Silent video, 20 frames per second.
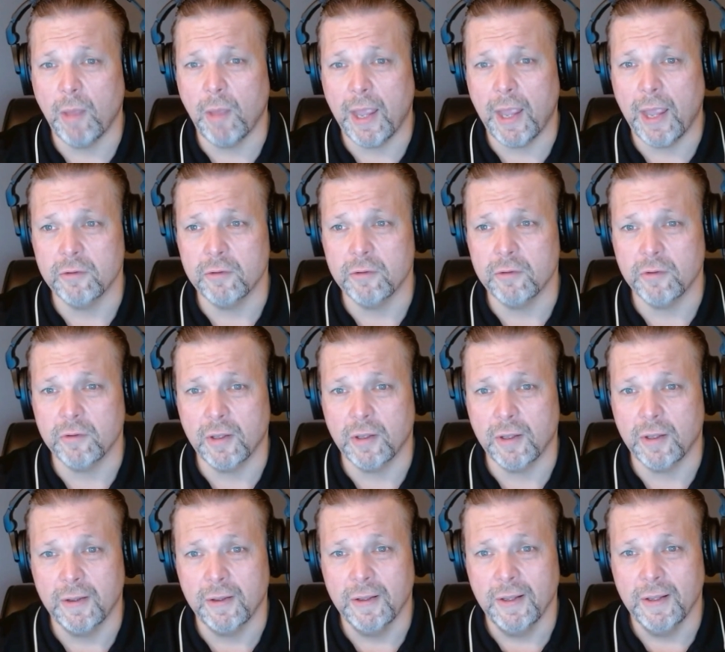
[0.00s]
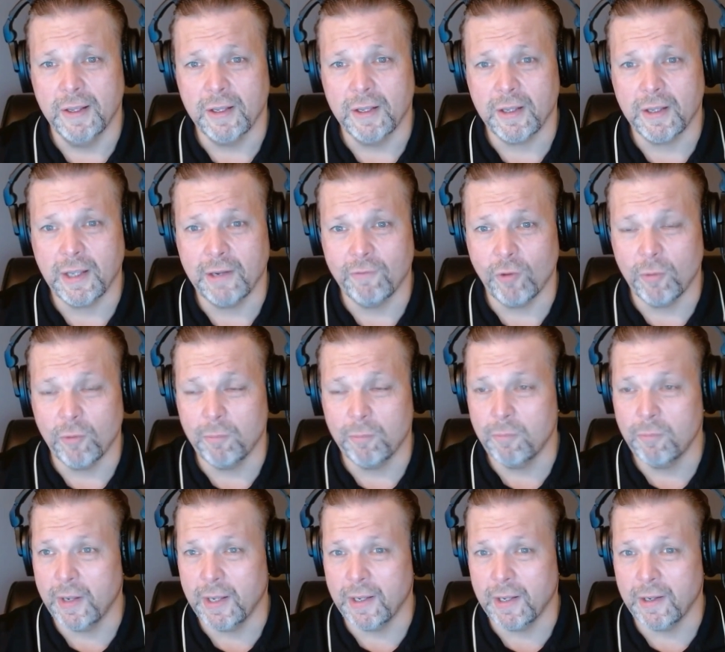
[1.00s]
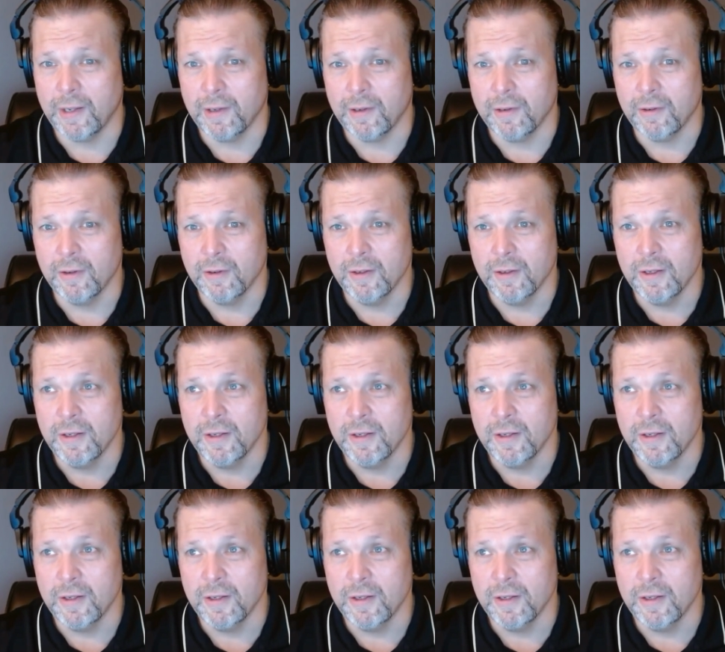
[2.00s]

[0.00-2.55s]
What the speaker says: as a kind of an